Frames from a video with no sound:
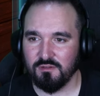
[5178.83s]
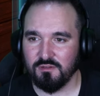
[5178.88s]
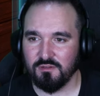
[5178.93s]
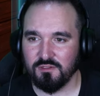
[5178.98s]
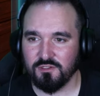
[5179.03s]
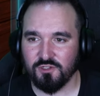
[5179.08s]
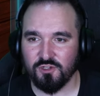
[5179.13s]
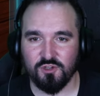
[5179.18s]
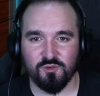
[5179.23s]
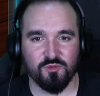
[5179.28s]

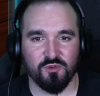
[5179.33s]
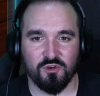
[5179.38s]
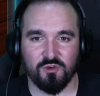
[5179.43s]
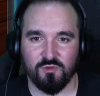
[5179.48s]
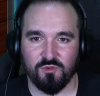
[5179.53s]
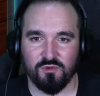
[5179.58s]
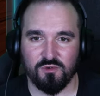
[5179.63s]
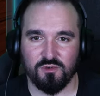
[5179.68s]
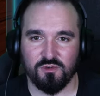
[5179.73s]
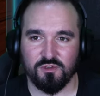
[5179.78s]
Two more
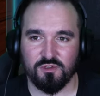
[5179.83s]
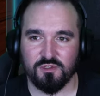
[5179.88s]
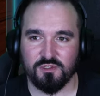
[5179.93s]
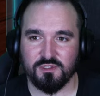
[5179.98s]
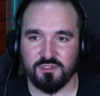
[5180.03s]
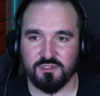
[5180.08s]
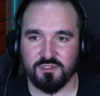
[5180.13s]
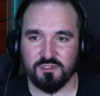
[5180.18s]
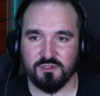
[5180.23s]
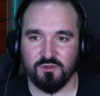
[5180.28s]

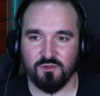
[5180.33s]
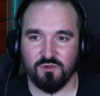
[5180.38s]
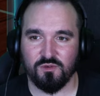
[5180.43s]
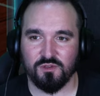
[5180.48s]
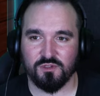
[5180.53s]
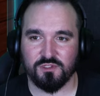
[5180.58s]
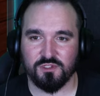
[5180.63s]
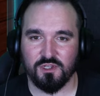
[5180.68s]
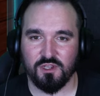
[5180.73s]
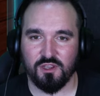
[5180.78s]
walls.
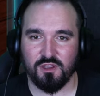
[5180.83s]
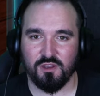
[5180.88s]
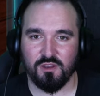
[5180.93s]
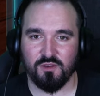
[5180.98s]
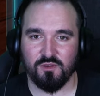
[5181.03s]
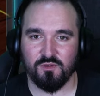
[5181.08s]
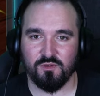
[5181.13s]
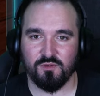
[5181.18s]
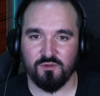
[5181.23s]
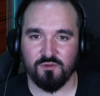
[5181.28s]

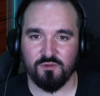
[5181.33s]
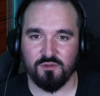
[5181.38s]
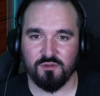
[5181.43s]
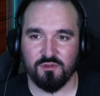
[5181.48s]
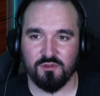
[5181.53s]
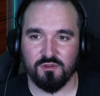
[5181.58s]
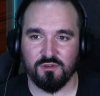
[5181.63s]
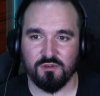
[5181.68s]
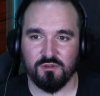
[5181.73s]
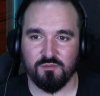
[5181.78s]
So,
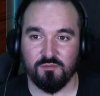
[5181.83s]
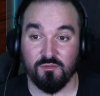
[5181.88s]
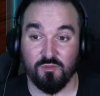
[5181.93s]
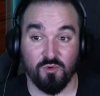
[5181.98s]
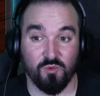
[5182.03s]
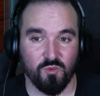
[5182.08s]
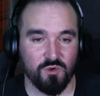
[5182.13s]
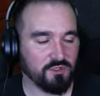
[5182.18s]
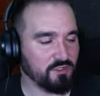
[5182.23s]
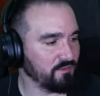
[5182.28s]

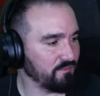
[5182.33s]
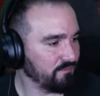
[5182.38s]
more wood.